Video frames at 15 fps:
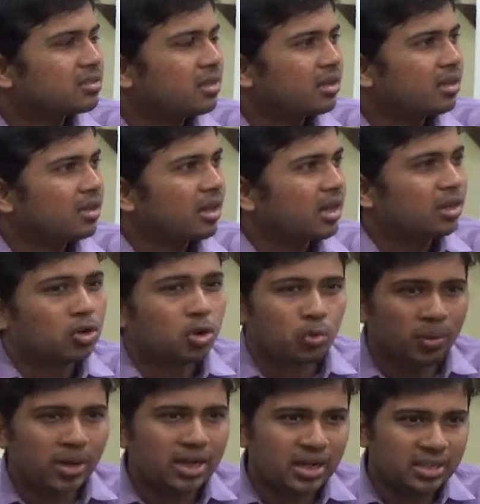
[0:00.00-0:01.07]
a
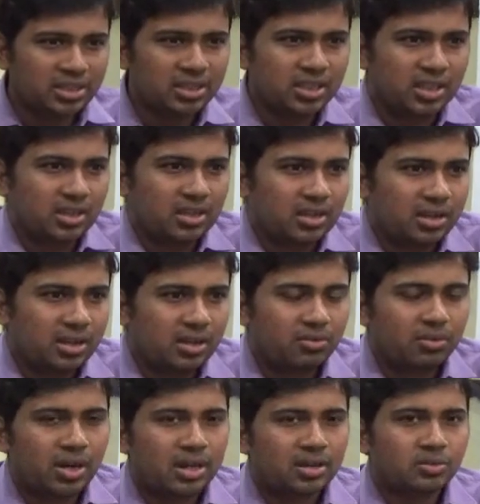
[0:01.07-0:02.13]
global country, I
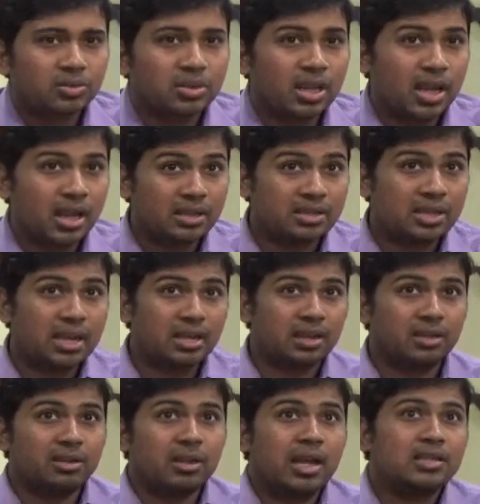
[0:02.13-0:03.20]
would like to say as
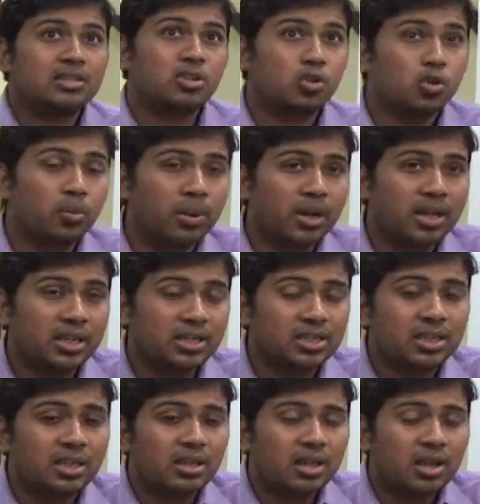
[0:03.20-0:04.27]
a global
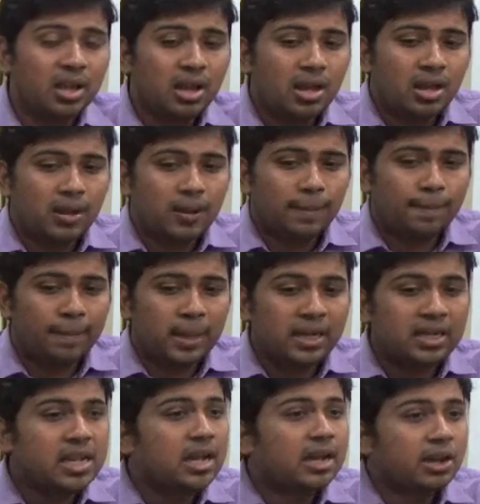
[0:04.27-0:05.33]
country,
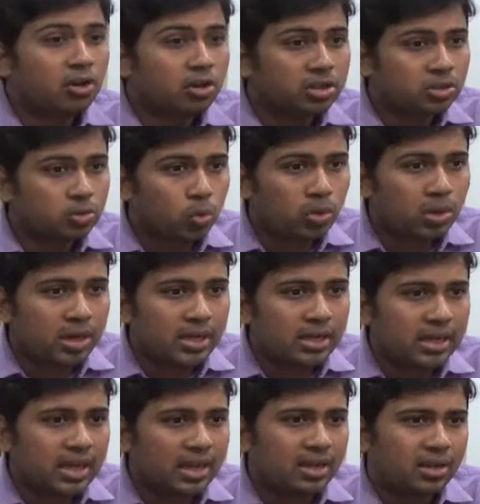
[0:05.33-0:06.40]
India cannot solely
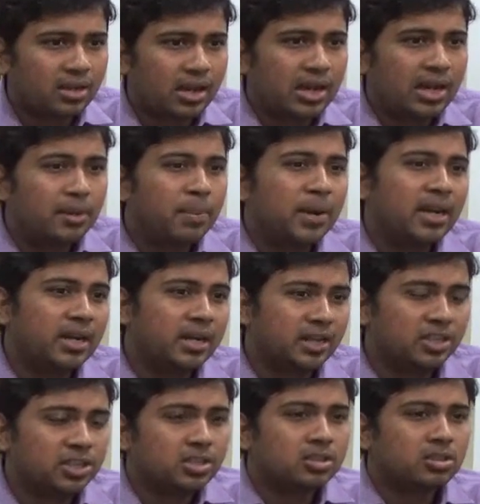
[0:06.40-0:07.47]
take independent
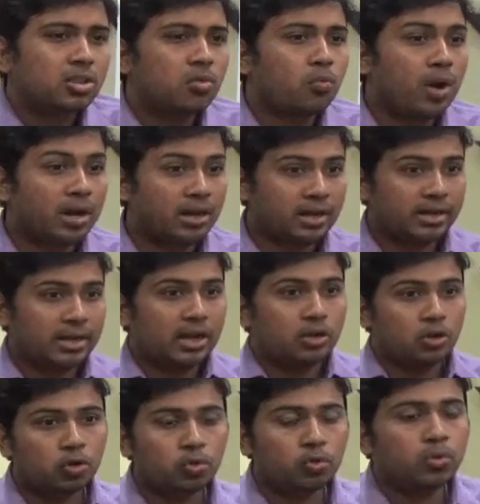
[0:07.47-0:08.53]
decisions on what it can
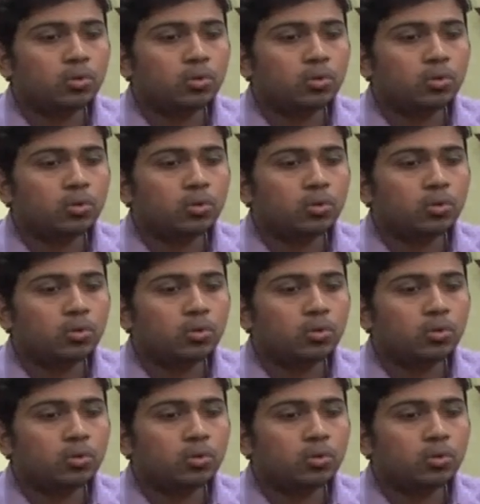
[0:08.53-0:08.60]
do